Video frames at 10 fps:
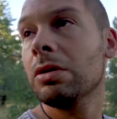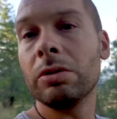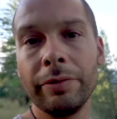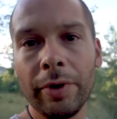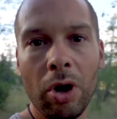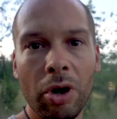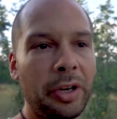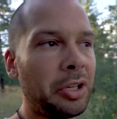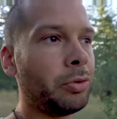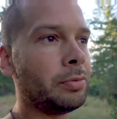are either
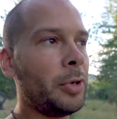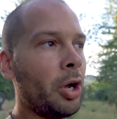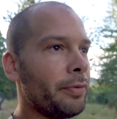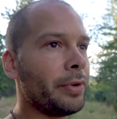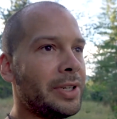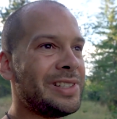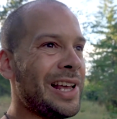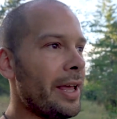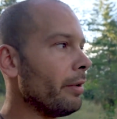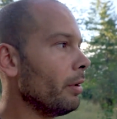hiding or hopefully
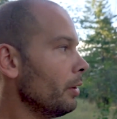dead.